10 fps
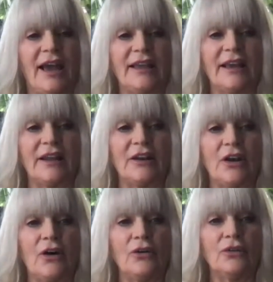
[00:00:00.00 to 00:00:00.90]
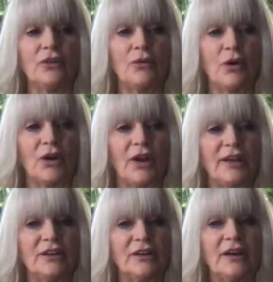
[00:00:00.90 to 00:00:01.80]
I get a no. So we're
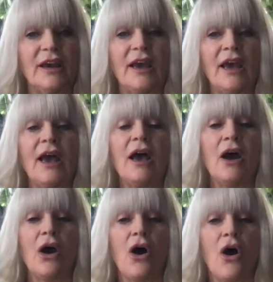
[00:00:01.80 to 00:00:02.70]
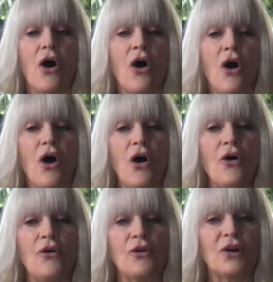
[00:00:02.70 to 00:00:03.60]
going to,
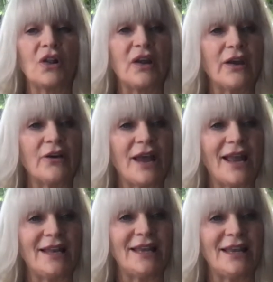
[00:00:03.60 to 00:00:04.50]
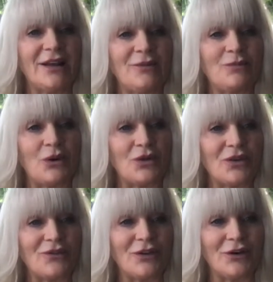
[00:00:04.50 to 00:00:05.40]
oh, clear and heal both
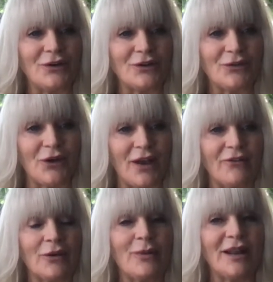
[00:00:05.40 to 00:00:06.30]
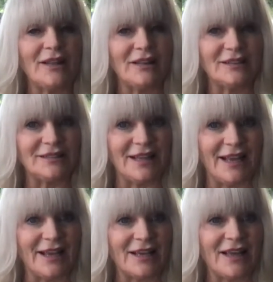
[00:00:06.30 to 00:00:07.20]
of those for everybody
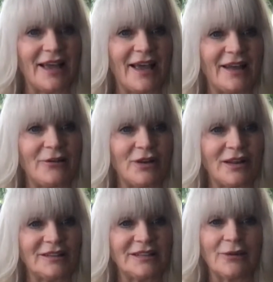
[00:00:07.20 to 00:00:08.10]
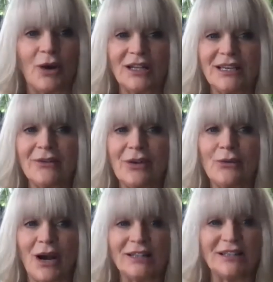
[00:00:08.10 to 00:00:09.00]
listening and re listening, watching,
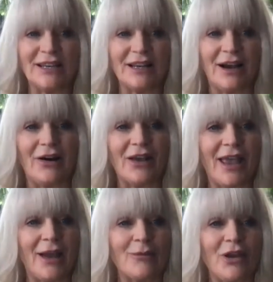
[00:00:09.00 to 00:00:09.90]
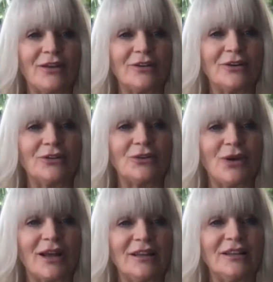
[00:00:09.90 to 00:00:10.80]
re-watching. Okay, I'm going to go
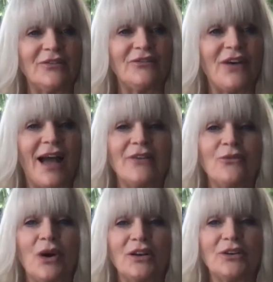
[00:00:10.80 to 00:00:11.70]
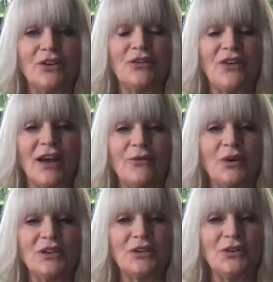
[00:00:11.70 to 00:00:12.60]
directly to 512.
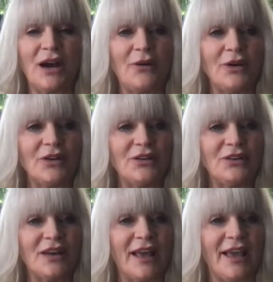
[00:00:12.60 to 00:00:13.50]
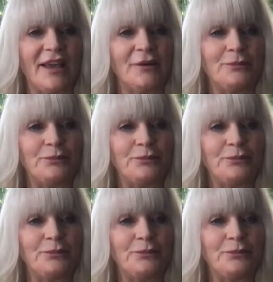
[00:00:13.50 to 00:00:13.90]
512, how are you today?